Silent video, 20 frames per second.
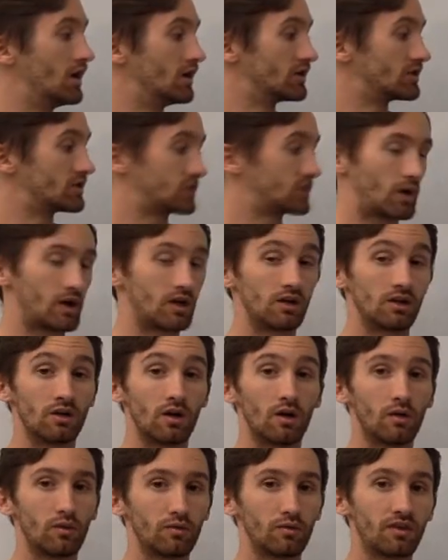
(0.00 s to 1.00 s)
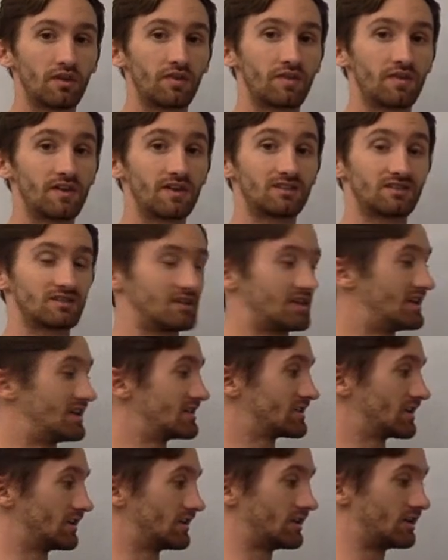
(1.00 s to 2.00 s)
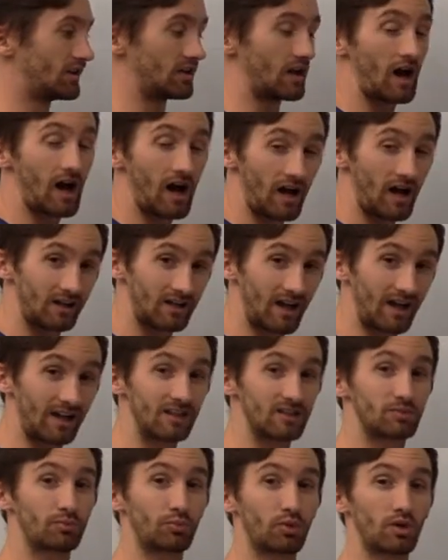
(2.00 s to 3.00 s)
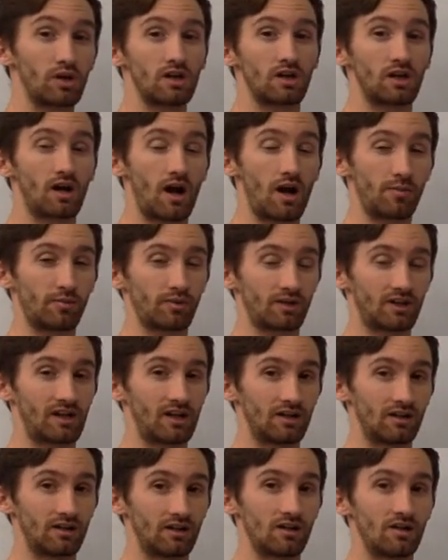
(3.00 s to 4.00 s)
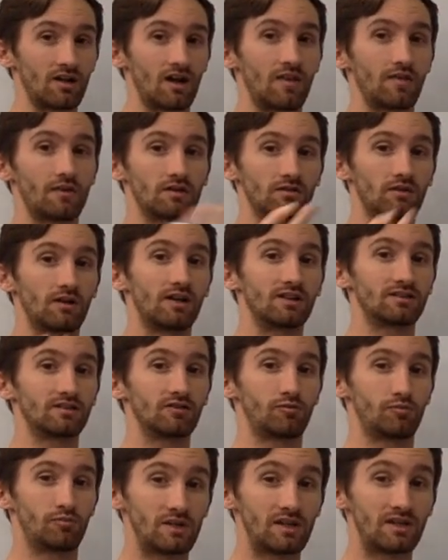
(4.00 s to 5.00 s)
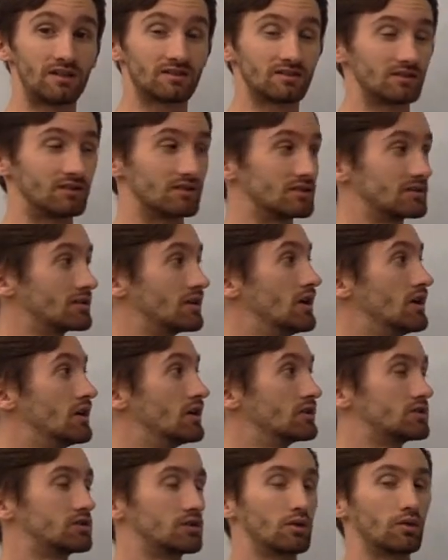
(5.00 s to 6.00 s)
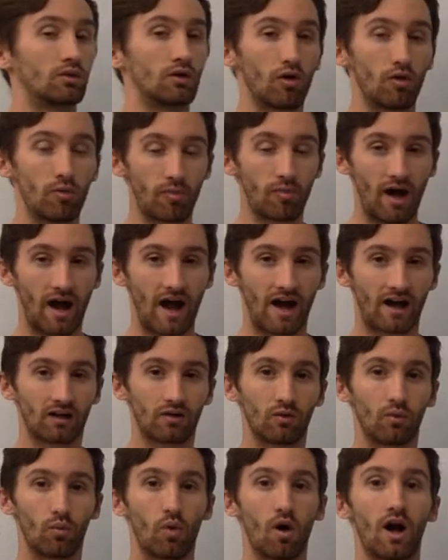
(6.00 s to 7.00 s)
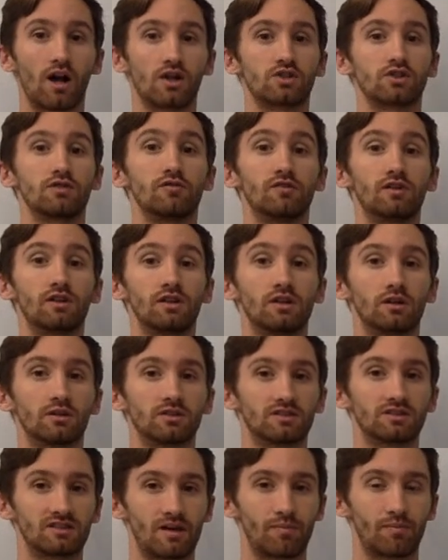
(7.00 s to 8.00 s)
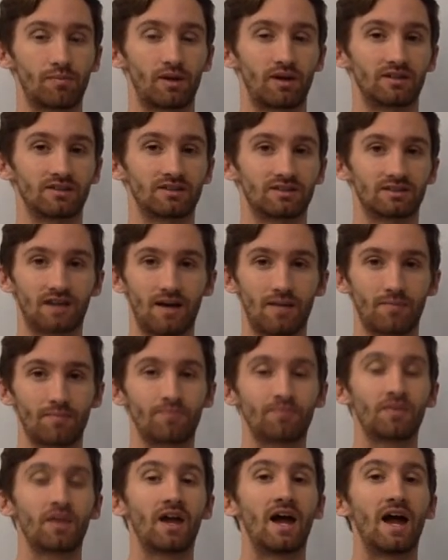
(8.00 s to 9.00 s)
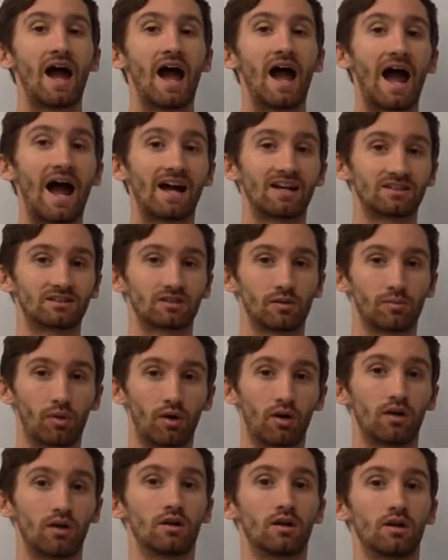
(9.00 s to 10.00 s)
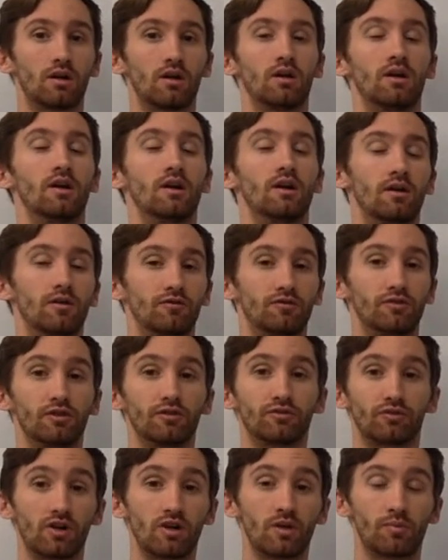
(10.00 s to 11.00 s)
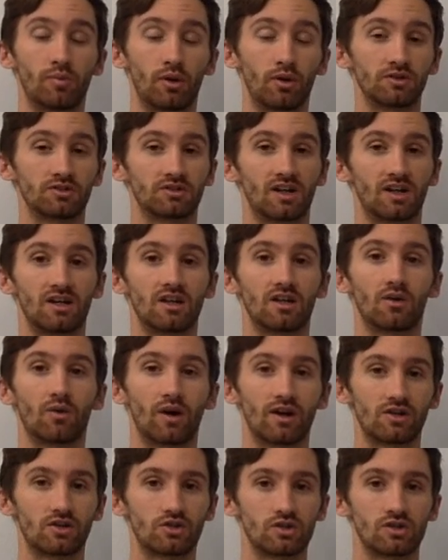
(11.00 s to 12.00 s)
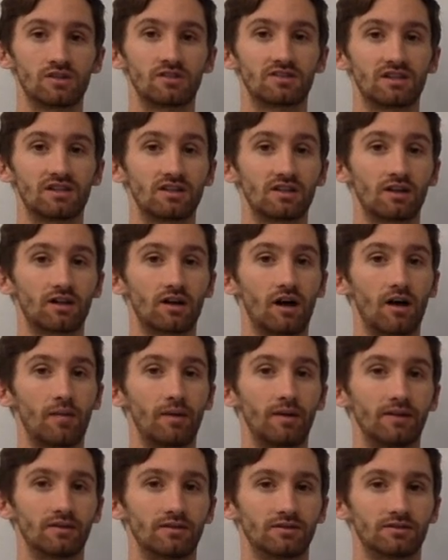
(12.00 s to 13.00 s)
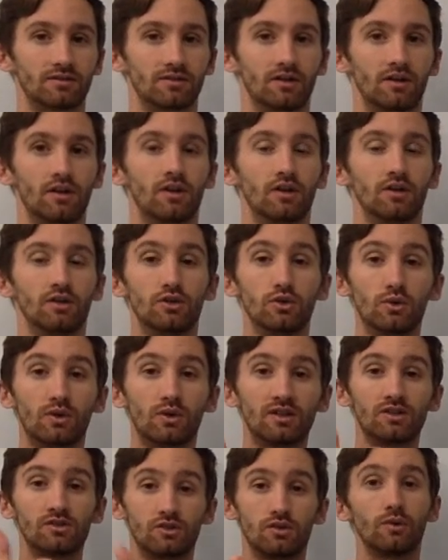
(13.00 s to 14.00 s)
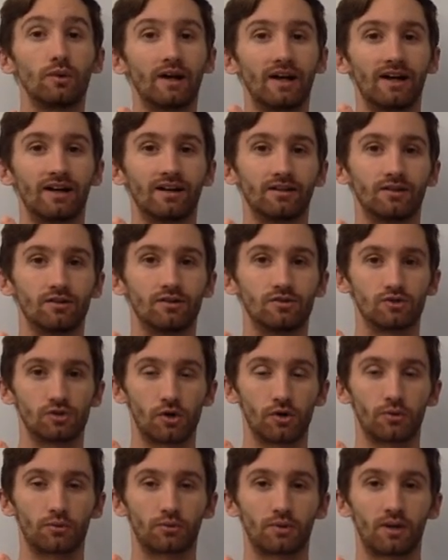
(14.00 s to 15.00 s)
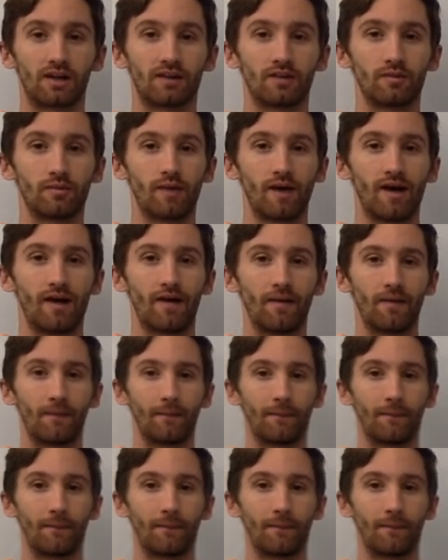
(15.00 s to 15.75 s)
So I know that this is a lot and it's pretty complicated and there's lots of pieces. So go back, watch the video step by step, ask a partner, feel free to post any questions in the comments. You can do it. Don't ring the bell.